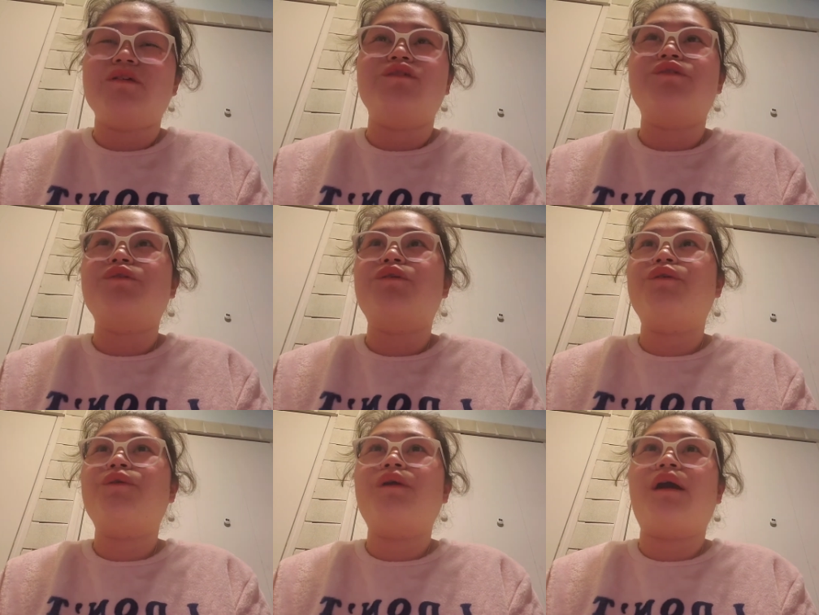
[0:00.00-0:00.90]
you
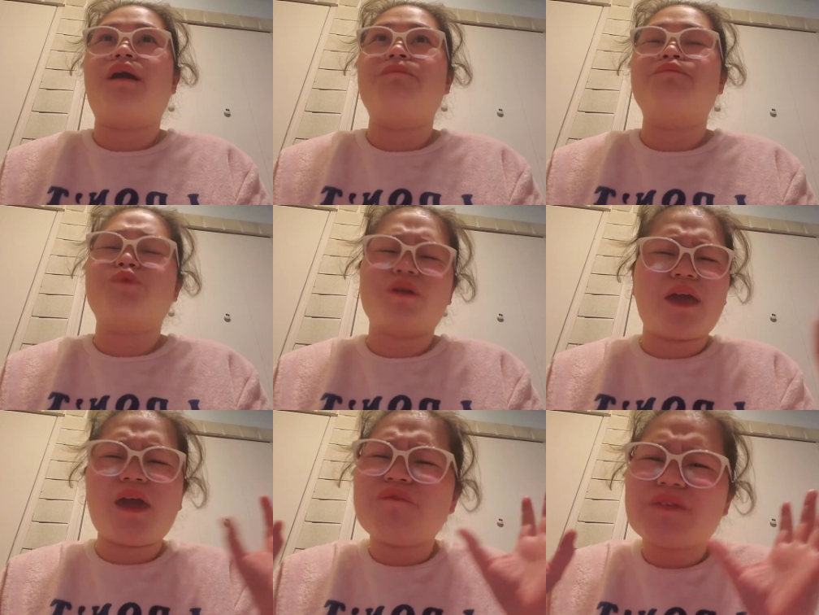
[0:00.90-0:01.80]
know, um,
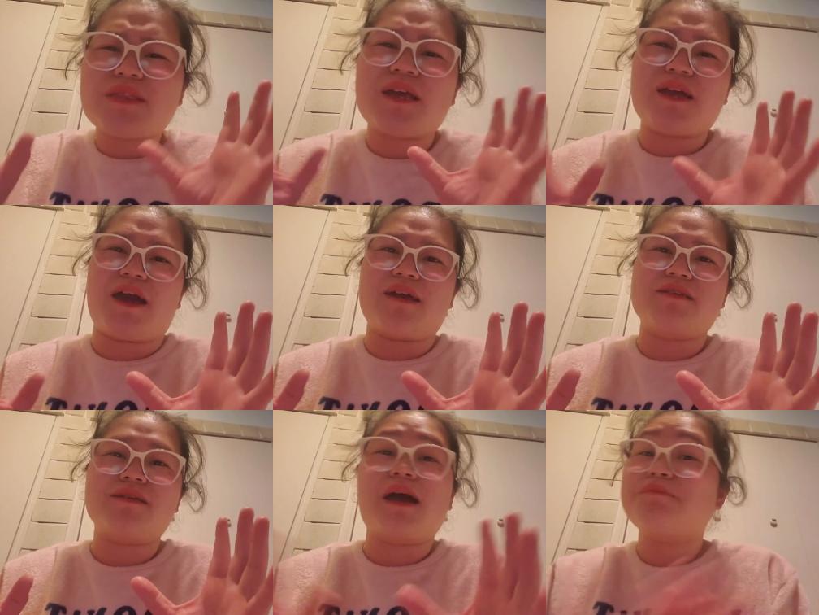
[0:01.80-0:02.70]
everything,
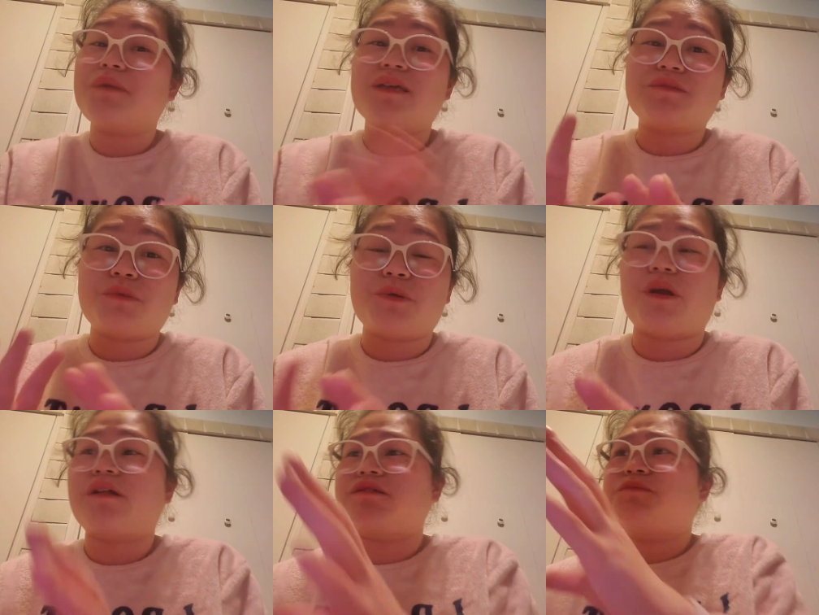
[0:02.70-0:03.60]
guys. God makes
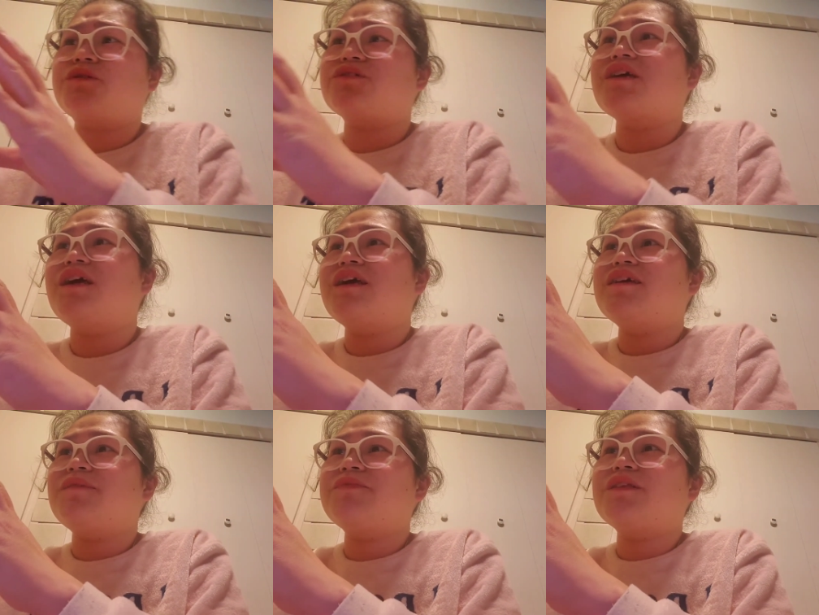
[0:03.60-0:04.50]
miracles because,
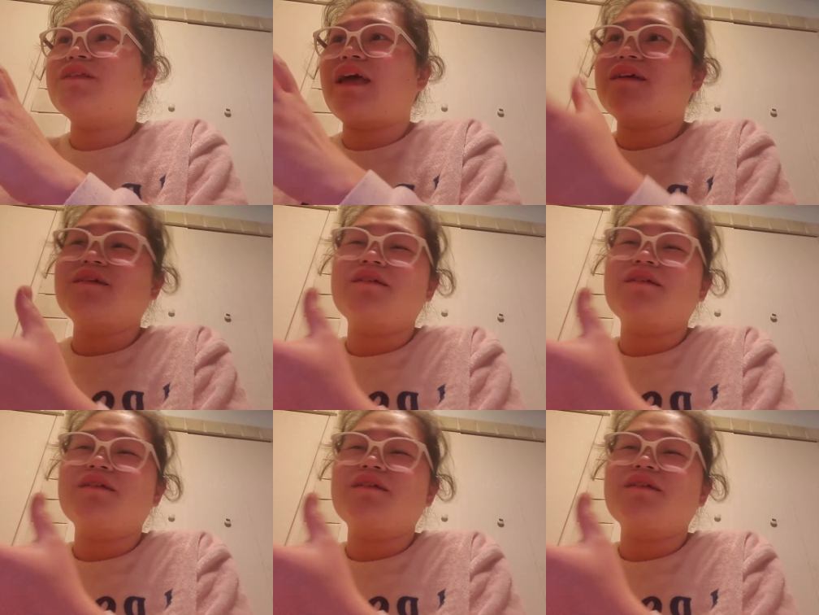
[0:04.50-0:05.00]
like,